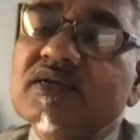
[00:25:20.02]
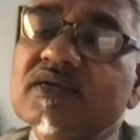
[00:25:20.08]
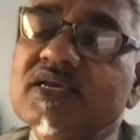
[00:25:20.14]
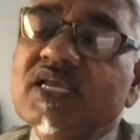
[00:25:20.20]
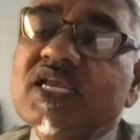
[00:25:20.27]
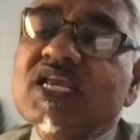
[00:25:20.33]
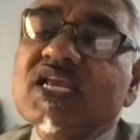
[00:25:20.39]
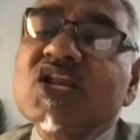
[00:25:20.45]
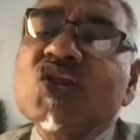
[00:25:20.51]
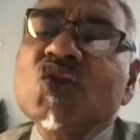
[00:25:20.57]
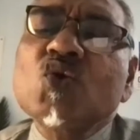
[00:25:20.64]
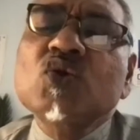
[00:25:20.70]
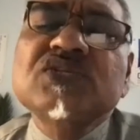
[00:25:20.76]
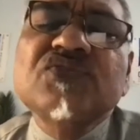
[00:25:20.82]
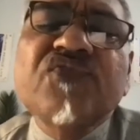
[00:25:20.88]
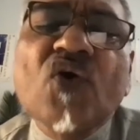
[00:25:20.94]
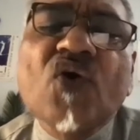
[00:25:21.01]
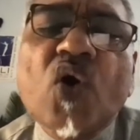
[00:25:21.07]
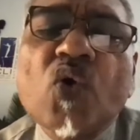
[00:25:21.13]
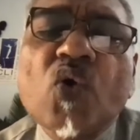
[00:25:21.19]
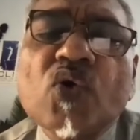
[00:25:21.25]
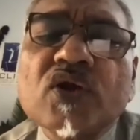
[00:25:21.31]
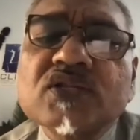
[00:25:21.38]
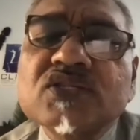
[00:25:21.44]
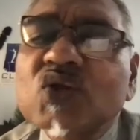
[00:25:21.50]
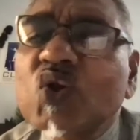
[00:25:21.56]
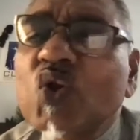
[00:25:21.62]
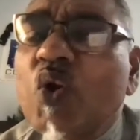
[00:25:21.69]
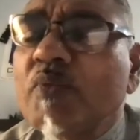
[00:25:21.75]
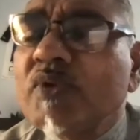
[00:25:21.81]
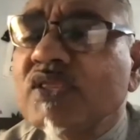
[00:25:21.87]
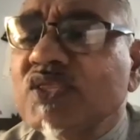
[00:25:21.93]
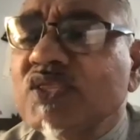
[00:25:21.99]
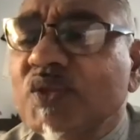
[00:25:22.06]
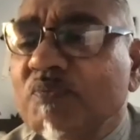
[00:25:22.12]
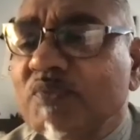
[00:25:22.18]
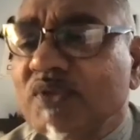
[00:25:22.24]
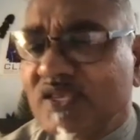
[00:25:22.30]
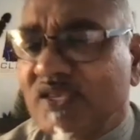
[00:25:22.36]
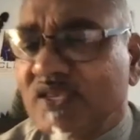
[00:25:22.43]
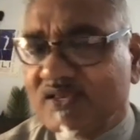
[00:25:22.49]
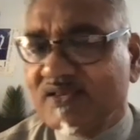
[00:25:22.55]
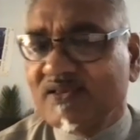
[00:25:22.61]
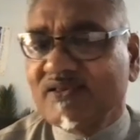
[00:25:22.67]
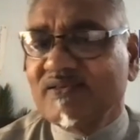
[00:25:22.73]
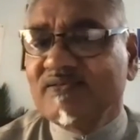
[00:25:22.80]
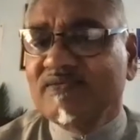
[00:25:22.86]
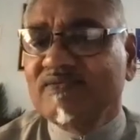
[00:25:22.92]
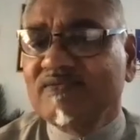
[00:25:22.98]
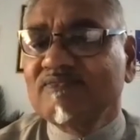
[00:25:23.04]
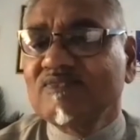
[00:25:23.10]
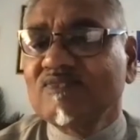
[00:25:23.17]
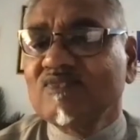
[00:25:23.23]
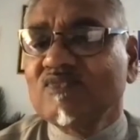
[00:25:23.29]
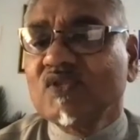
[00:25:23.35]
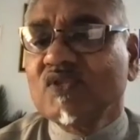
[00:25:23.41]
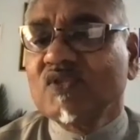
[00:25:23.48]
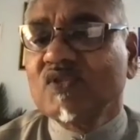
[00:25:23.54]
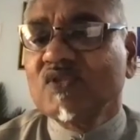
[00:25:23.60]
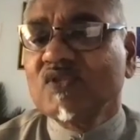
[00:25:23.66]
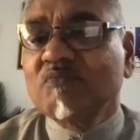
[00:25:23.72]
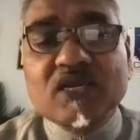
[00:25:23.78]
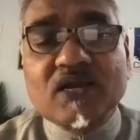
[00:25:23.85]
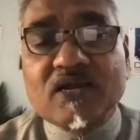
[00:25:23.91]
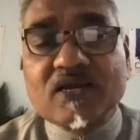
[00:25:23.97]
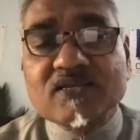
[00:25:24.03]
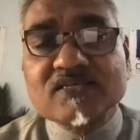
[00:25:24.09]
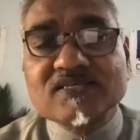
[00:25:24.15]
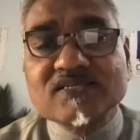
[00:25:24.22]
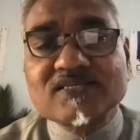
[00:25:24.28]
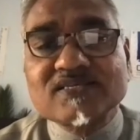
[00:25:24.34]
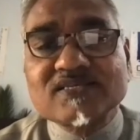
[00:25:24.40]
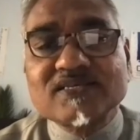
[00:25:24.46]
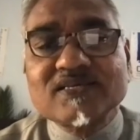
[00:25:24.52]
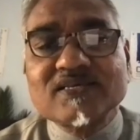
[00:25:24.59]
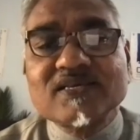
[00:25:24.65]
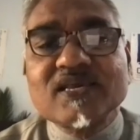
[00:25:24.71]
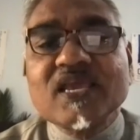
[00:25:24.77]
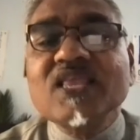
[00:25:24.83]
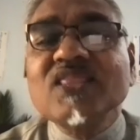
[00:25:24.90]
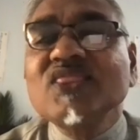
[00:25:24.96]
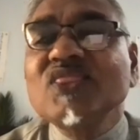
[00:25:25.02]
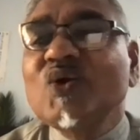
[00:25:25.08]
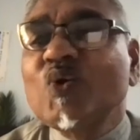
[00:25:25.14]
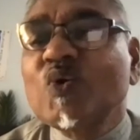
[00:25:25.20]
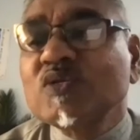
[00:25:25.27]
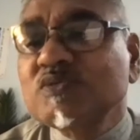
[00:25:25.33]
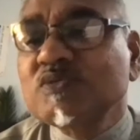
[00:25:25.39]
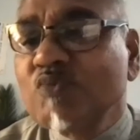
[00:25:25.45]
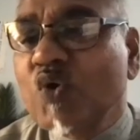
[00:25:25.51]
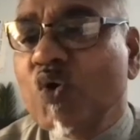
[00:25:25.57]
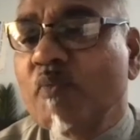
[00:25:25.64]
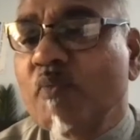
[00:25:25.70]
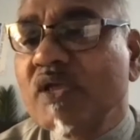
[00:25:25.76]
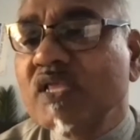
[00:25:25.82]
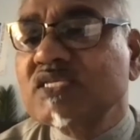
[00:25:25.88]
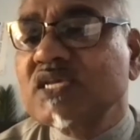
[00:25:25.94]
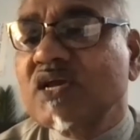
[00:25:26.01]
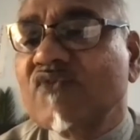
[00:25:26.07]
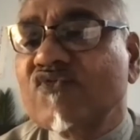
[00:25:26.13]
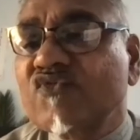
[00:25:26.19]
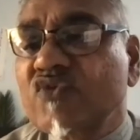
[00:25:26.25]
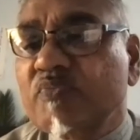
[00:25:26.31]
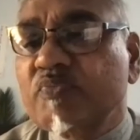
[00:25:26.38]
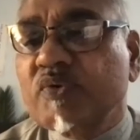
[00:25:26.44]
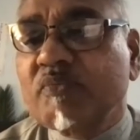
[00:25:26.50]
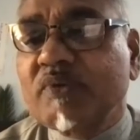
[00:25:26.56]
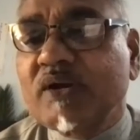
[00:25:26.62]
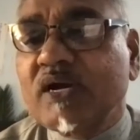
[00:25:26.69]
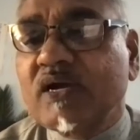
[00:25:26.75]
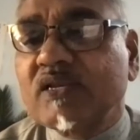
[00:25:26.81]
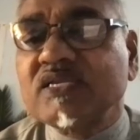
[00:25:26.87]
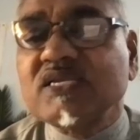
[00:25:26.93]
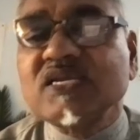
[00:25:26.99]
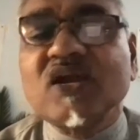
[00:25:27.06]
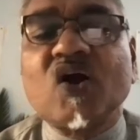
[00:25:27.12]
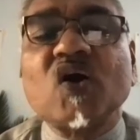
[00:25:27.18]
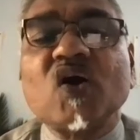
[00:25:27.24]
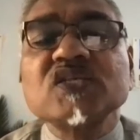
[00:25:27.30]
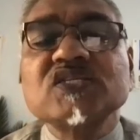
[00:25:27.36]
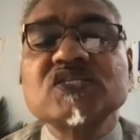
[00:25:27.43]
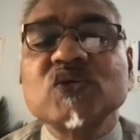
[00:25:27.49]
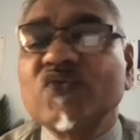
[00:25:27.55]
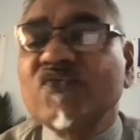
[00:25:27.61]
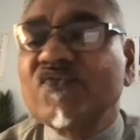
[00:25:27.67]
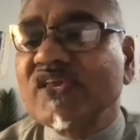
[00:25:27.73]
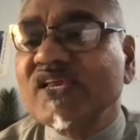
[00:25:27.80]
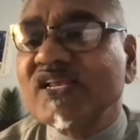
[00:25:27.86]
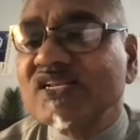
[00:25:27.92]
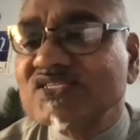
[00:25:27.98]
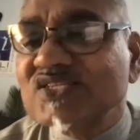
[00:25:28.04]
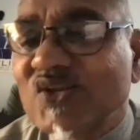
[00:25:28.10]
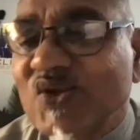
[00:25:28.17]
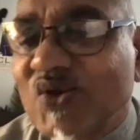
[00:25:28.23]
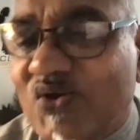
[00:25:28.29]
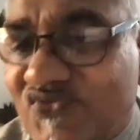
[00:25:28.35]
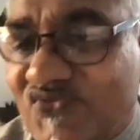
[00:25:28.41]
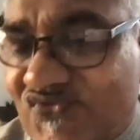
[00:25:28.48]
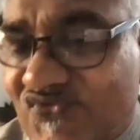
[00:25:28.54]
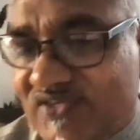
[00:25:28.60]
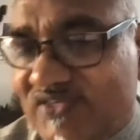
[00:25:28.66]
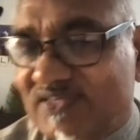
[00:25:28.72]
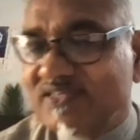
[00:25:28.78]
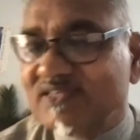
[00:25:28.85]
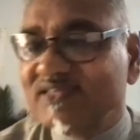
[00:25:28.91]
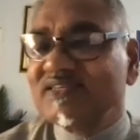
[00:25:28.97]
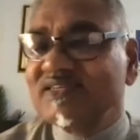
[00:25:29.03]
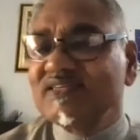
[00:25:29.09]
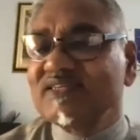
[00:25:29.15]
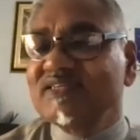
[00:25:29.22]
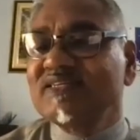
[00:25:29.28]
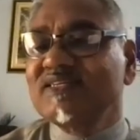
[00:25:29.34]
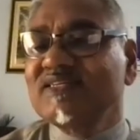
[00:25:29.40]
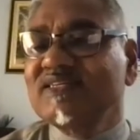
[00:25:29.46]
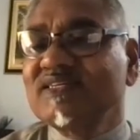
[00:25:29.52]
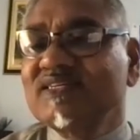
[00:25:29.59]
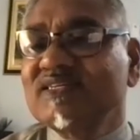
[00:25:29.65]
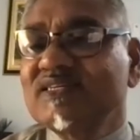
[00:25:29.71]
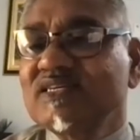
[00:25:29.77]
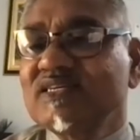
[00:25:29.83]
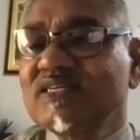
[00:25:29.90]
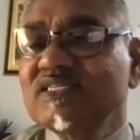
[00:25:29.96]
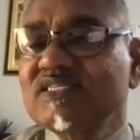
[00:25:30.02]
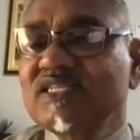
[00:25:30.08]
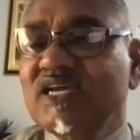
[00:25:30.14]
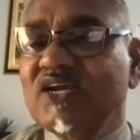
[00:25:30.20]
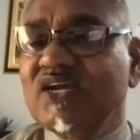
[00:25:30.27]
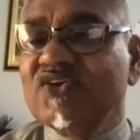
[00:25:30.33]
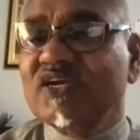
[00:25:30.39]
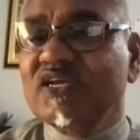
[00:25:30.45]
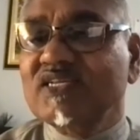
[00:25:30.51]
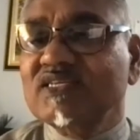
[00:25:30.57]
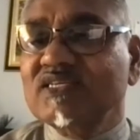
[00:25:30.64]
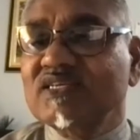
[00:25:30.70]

he looks forward to coming to me because in those moments of reprimand, he also feels love. Isn't that great?